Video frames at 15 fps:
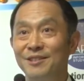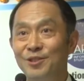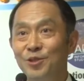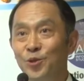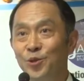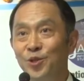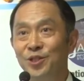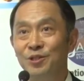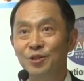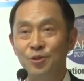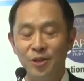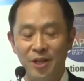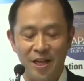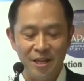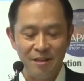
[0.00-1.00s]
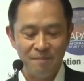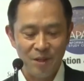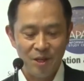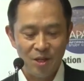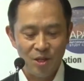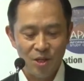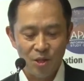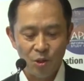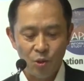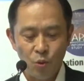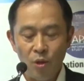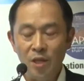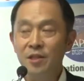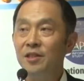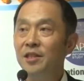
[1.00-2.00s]
students today,
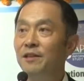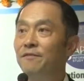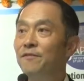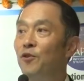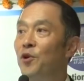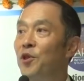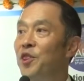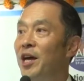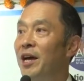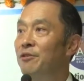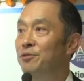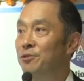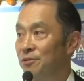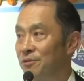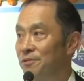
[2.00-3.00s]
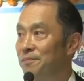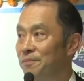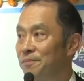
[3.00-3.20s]
24,000.